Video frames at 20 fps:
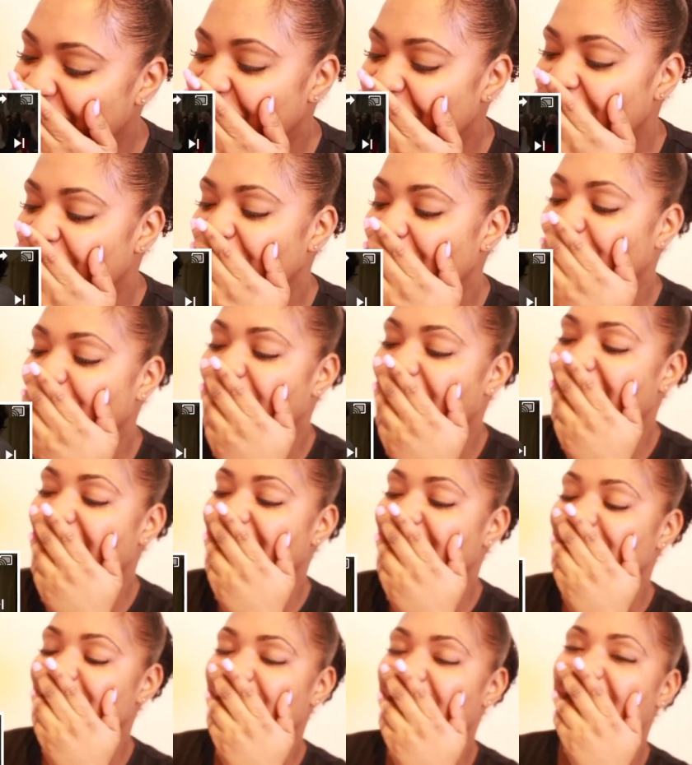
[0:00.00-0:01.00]

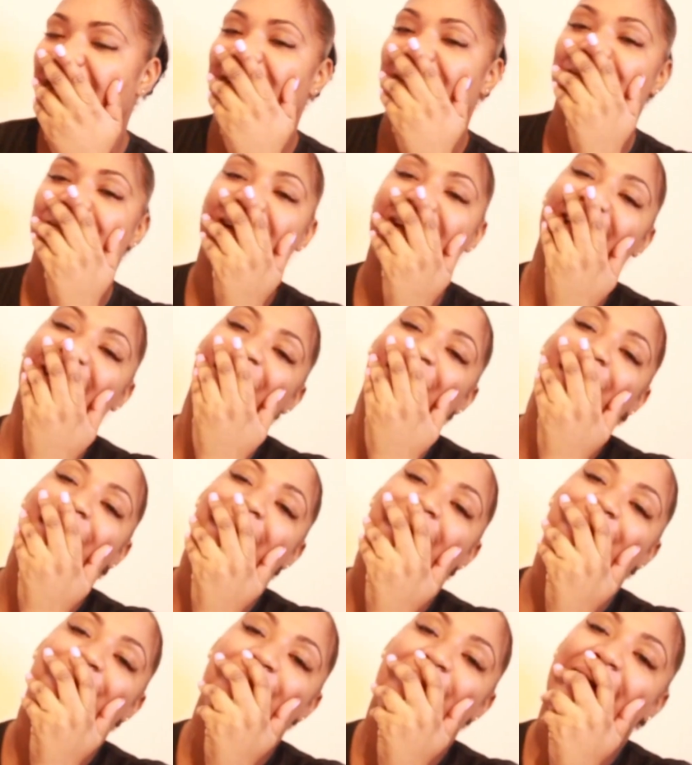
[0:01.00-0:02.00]
Wait, wait, wait,
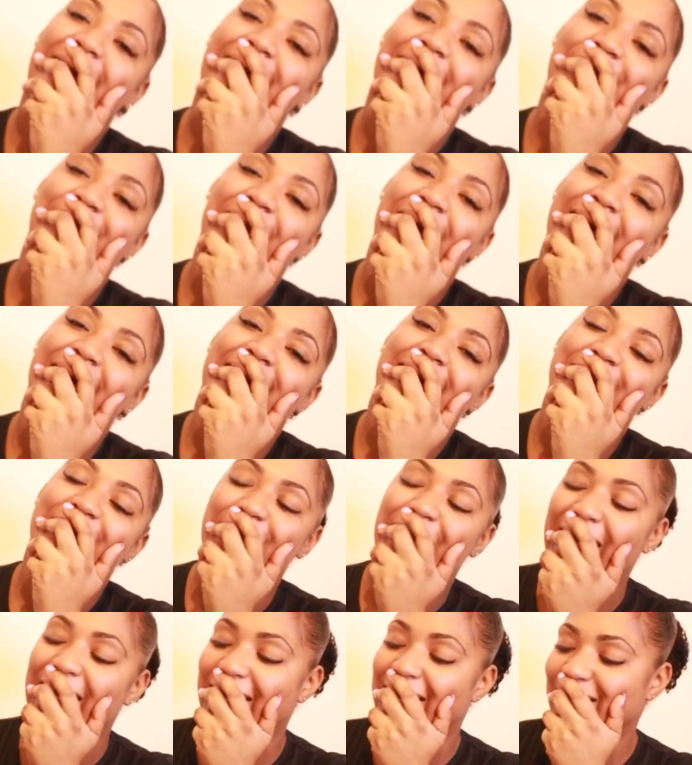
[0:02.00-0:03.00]
wait, wait, wait,
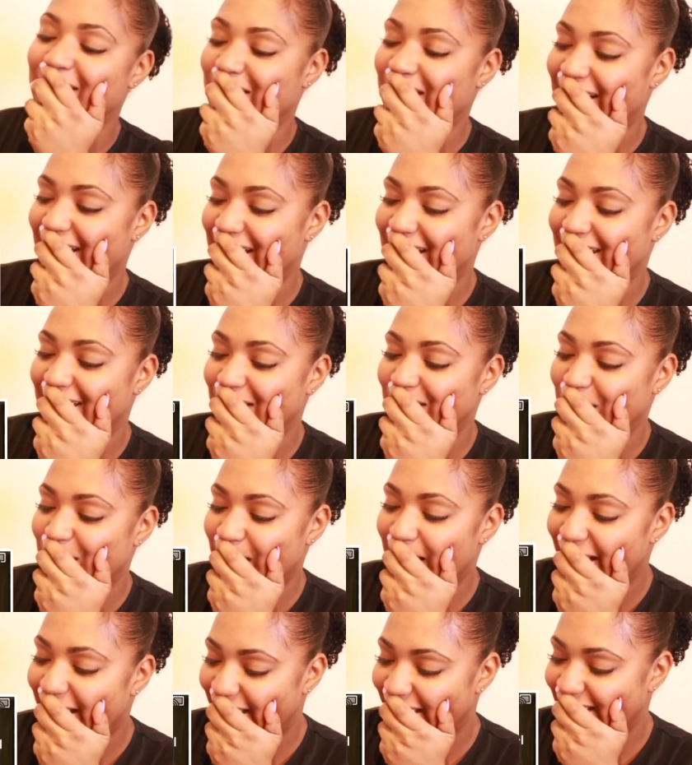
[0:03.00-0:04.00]
wait, wait,
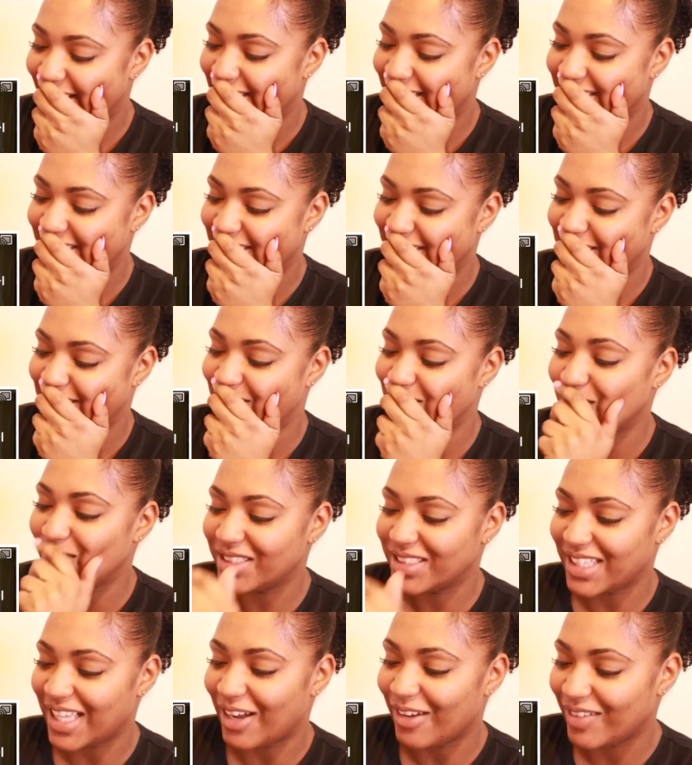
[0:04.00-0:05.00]
wait.
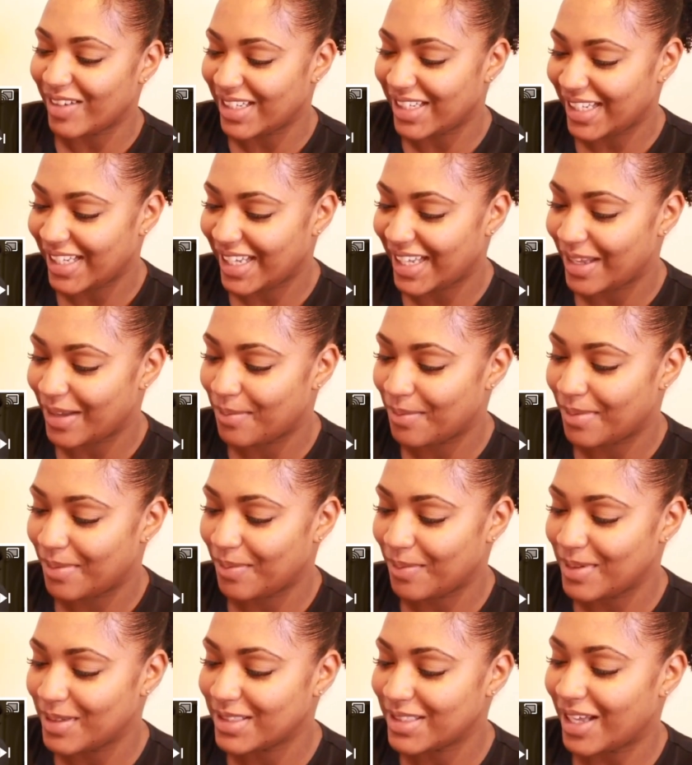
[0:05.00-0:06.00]
Was that really him?
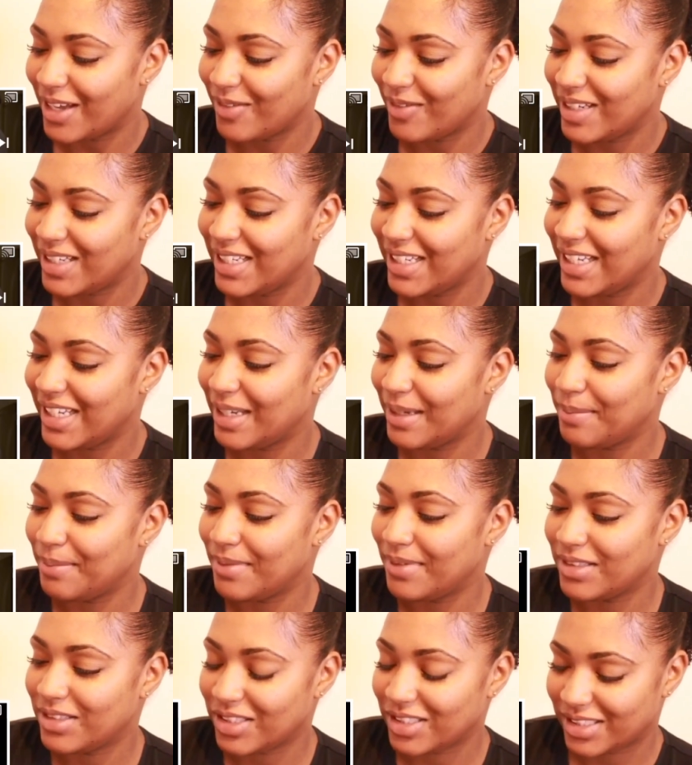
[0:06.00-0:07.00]
Was that really him
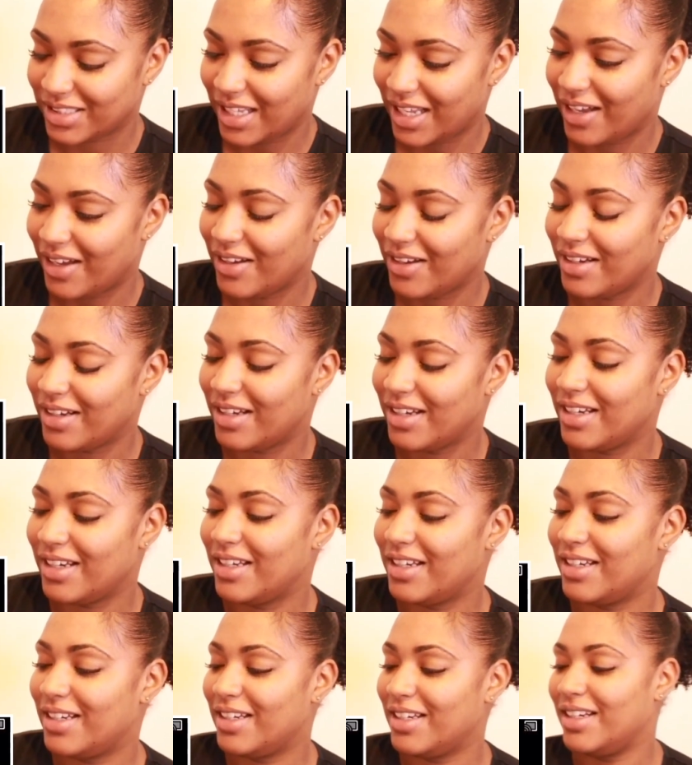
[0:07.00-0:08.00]
just now?
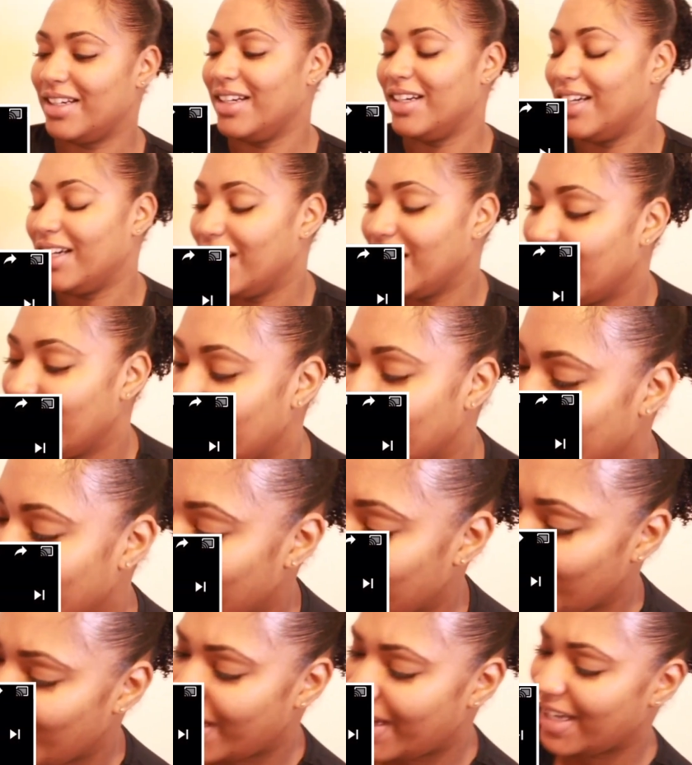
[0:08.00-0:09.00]

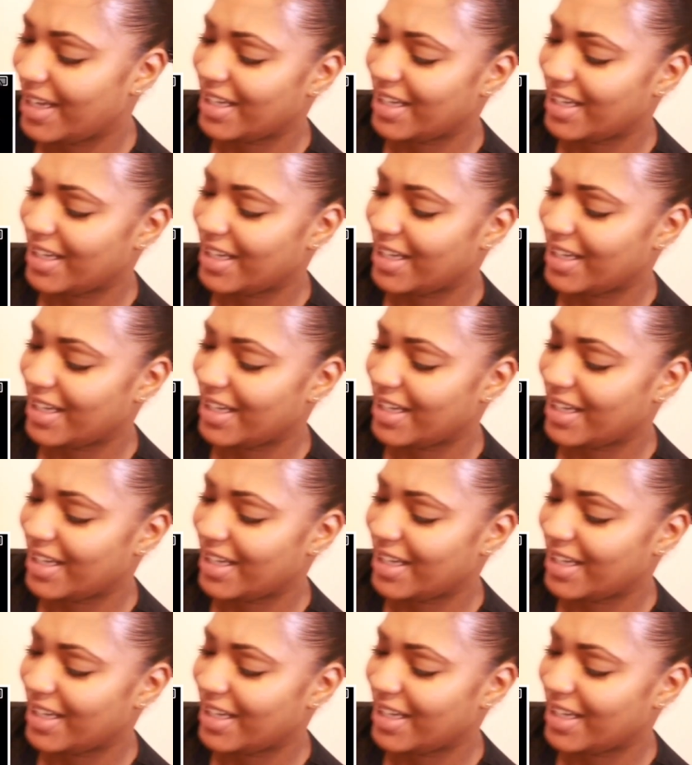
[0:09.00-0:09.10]
Wait.